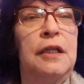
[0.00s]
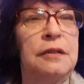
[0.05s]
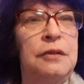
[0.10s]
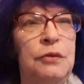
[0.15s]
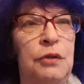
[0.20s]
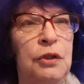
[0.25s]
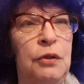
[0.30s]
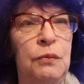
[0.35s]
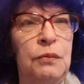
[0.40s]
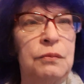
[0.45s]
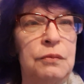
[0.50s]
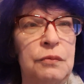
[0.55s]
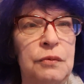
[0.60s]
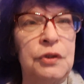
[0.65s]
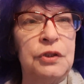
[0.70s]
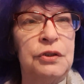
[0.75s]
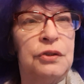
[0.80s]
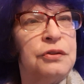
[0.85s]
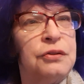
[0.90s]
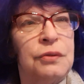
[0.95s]

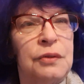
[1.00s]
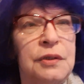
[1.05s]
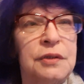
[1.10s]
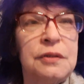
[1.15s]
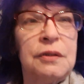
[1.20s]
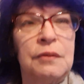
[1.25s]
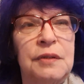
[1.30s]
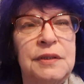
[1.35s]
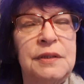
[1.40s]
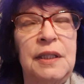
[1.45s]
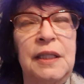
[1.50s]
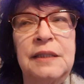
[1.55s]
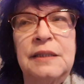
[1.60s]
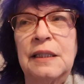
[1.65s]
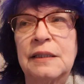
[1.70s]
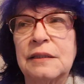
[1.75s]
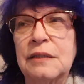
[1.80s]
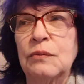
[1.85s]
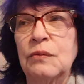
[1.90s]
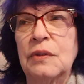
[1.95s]
we're used to it, so it
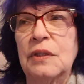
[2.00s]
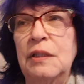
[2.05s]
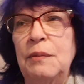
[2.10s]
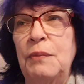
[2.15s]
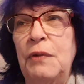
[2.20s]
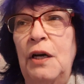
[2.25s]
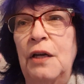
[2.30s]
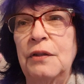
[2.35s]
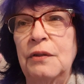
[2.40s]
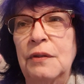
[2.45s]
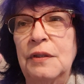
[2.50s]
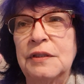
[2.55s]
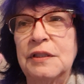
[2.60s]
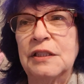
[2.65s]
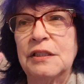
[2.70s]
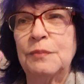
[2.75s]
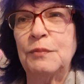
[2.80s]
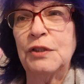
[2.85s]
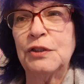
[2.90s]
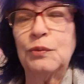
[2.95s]
doesn't really bother us
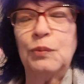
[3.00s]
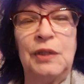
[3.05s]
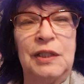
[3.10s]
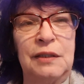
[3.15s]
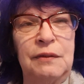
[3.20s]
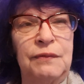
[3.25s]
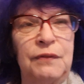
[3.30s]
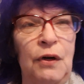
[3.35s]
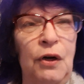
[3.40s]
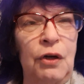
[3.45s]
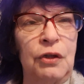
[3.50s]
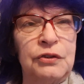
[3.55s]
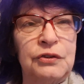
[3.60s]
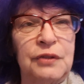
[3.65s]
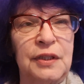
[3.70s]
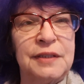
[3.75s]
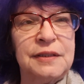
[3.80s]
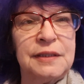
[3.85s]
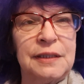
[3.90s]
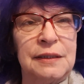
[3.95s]
as much. We've all
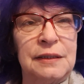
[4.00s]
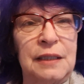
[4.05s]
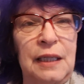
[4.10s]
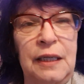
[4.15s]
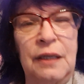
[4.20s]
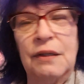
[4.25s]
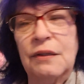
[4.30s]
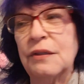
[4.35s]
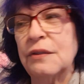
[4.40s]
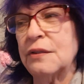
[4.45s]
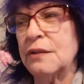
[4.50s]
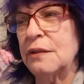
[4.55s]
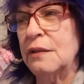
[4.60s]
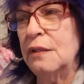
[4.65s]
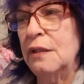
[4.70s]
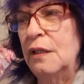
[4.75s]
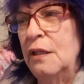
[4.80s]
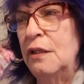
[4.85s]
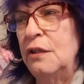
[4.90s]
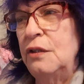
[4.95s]
dressed in layers.
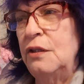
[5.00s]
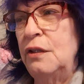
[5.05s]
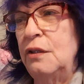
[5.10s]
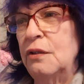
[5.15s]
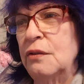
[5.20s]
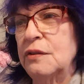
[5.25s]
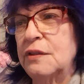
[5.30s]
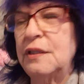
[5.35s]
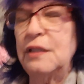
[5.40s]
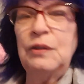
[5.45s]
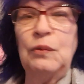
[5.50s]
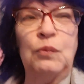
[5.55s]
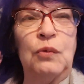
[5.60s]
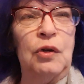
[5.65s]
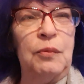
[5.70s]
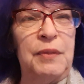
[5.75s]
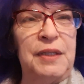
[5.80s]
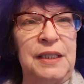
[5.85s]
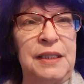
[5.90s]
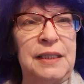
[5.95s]
You don't see a
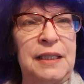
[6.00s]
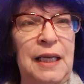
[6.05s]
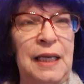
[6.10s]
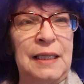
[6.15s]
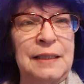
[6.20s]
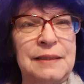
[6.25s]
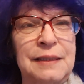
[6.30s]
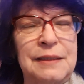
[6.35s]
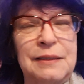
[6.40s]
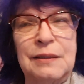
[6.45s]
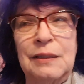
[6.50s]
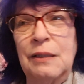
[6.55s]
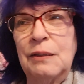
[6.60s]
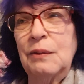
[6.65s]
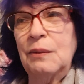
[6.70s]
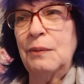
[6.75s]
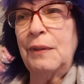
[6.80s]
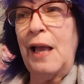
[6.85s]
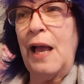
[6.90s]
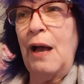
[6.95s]
woman in Kansas
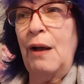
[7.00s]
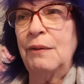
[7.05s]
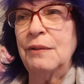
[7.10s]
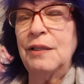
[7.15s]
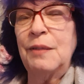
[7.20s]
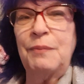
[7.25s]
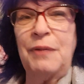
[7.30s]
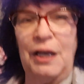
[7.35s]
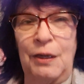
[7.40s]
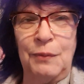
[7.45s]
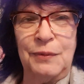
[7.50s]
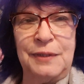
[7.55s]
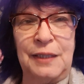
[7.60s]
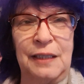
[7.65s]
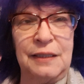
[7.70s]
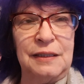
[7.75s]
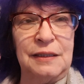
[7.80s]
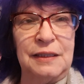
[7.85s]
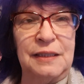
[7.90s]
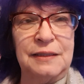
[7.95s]
out and about
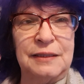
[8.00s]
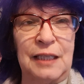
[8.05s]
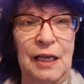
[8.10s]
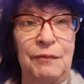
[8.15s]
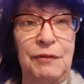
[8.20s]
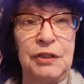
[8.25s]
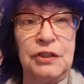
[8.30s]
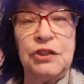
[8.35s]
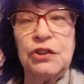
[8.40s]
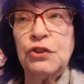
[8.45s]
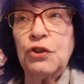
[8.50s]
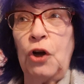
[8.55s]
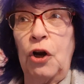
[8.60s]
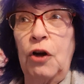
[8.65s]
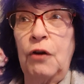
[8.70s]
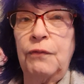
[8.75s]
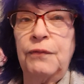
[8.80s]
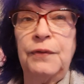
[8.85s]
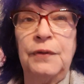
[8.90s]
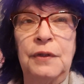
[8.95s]
without at least having a
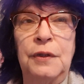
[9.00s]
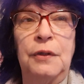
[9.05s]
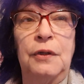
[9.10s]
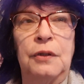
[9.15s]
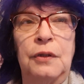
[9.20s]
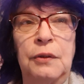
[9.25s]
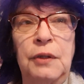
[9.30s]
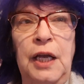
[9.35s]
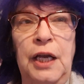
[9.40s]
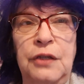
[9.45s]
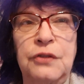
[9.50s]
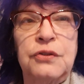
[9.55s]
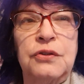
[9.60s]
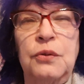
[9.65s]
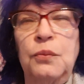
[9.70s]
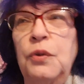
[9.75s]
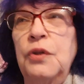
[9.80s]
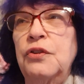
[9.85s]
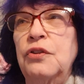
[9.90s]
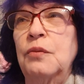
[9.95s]
scarf
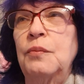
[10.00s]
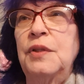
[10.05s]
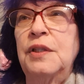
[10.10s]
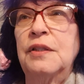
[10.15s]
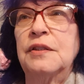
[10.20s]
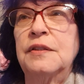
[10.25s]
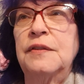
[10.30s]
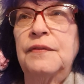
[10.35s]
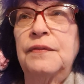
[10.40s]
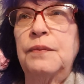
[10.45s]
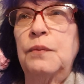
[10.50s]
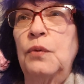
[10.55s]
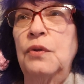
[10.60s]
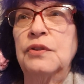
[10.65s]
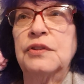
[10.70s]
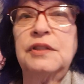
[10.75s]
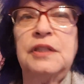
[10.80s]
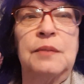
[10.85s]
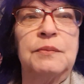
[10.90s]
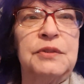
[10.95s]
extra with her, because if
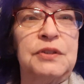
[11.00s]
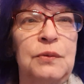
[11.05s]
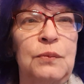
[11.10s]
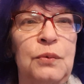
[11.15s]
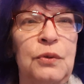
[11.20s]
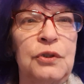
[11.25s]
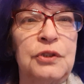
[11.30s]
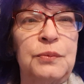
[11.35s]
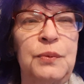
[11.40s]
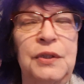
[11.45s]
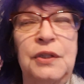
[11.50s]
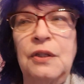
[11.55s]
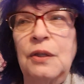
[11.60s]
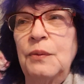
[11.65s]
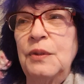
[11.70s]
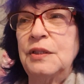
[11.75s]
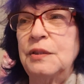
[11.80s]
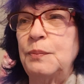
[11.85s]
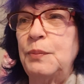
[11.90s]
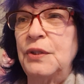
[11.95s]
worse comes to worse, we can
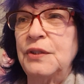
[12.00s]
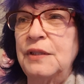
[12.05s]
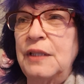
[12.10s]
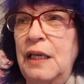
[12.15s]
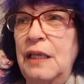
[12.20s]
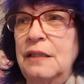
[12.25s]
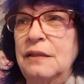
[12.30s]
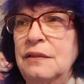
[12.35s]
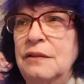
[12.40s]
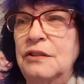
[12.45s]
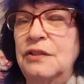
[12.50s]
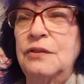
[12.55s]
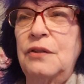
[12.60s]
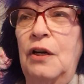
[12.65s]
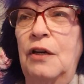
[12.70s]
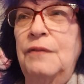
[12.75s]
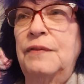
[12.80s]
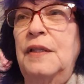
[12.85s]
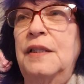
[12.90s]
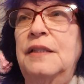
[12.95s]
always put that
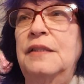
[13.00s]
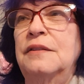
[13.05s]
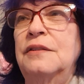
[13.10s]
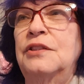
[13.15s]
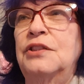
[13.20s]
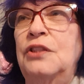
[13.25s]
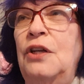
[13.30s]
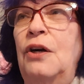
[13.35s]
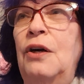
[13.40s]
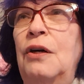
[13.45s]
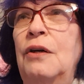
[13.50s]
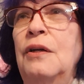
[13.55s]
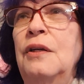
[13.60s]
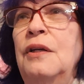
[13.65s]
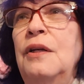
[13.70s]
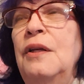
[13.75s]
scarf like a shawl.